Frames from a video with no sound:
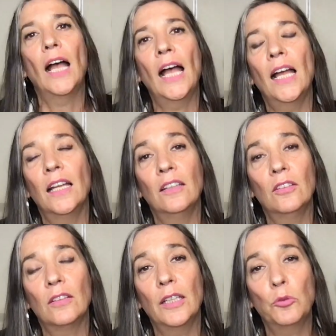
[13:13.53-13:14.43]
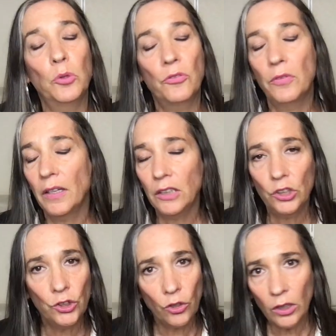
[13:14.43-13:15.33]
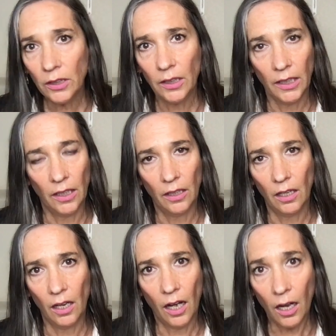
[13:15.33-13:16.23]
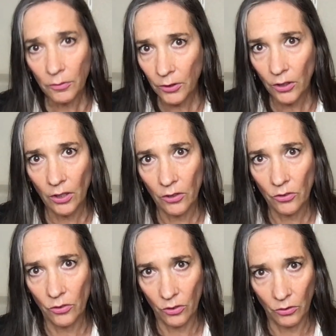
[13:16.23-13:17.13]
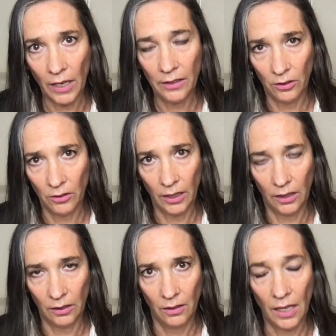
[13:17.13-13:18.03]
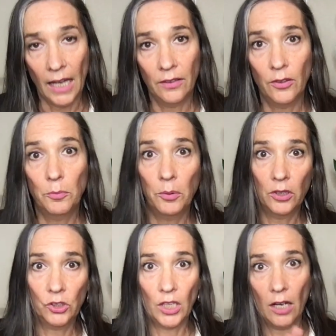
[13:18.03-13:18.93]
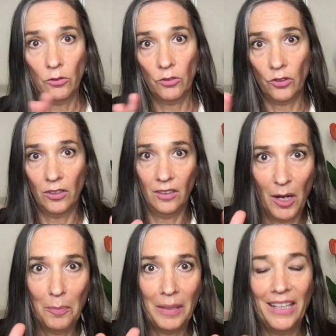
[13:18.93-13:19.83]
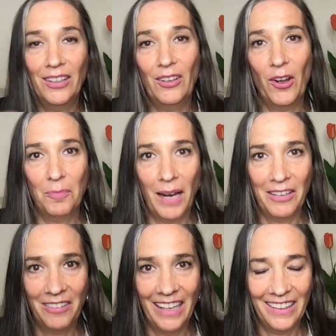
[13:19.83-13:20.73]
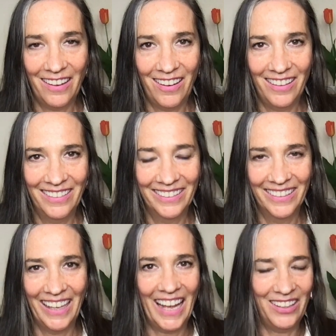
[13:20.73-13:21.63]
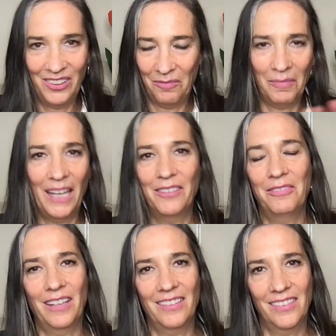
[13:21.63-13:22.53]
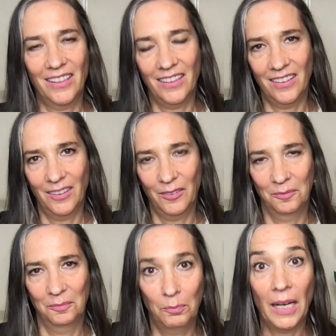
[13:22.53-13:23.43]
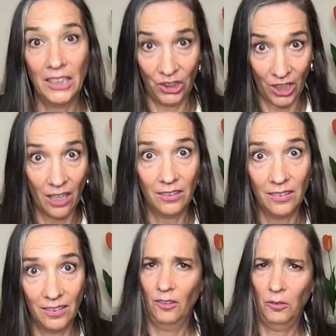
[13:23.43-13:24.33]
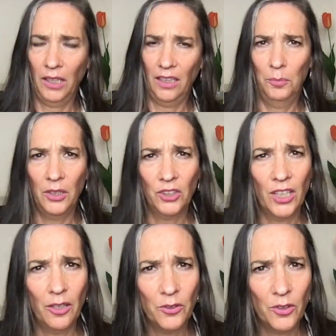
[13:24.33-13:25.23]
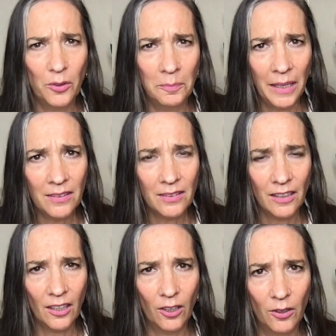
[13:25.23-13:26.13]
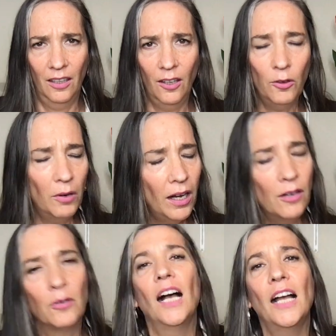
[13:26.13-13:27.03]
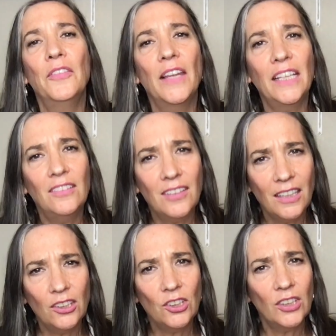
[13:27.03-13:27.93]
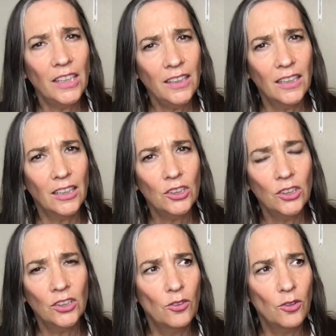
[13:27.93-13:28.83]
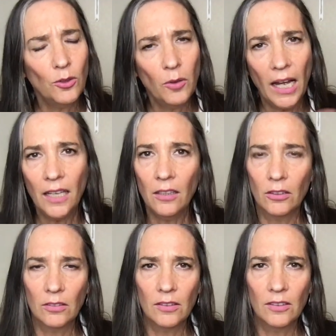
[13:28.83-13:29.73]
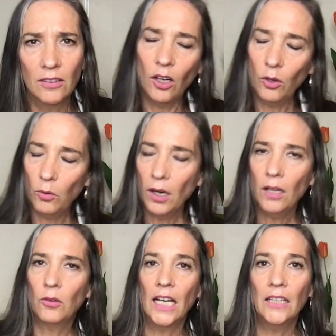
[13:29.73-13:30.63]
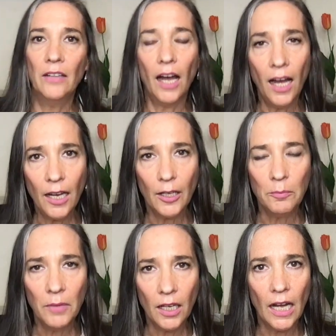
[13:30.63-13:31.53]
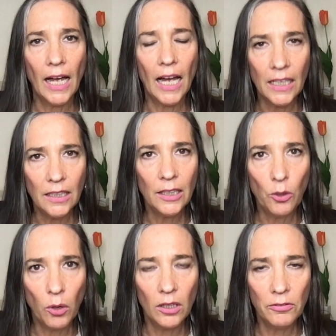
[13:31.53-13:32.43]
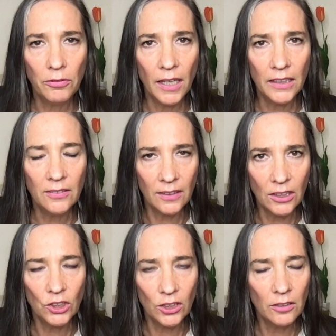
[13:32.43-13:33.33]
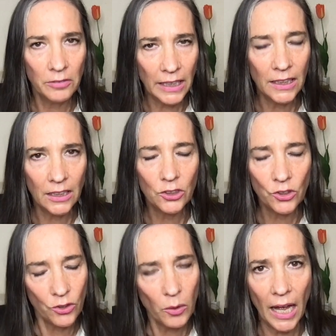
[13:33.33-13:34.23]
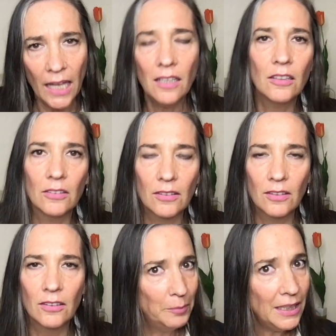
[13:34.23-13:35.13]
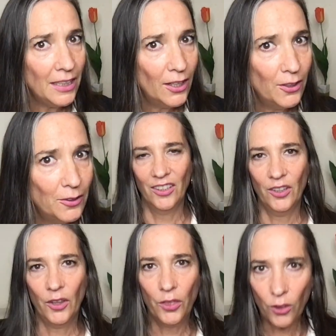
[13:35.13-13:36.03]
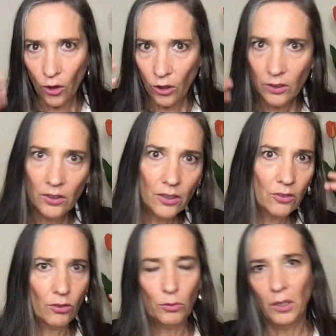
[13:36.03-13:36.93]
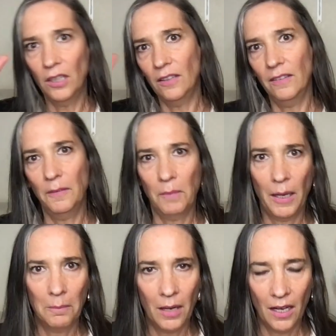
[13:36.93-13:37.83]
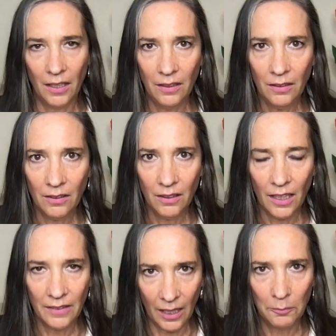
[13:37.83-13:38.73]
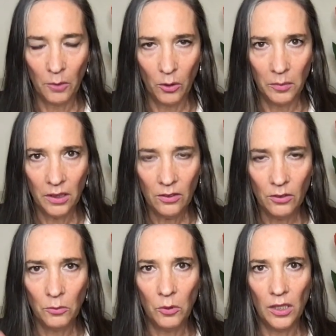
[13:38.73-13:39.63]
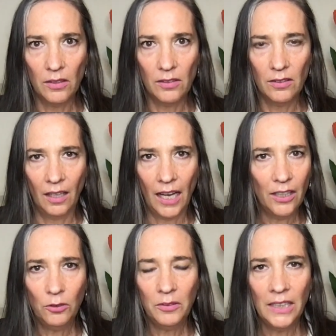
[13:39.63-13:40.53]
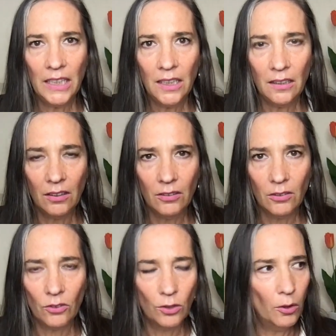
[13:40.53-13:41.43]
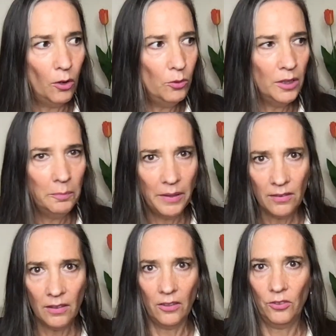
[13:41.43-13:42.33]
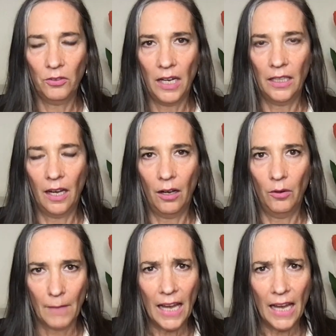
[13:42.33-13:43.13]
And it was very shortly after this surrendering that the British Council appeared on my radar and manifested by chance. Wait, British Council Mexico? Oh wow. And they teach English to adults. Oh wow. And I'm a highly qualified teacher of English to adults. Bingo. The thought that swirled in my mind at that moment was I don't need to own a business right now.